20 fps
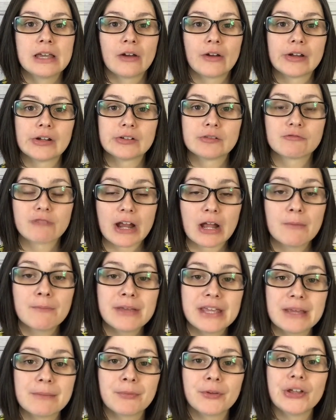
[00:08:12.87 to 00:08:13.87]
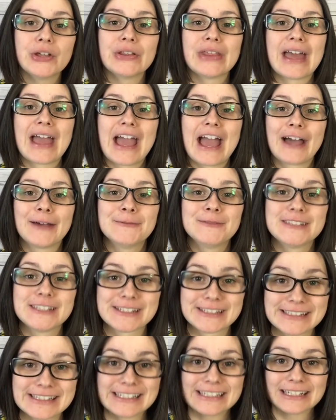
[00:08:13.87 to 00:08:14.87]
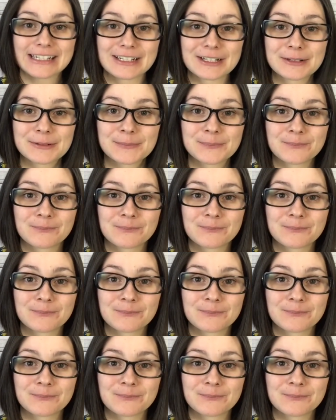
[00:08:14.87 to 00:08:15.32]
and around people that have succeeded.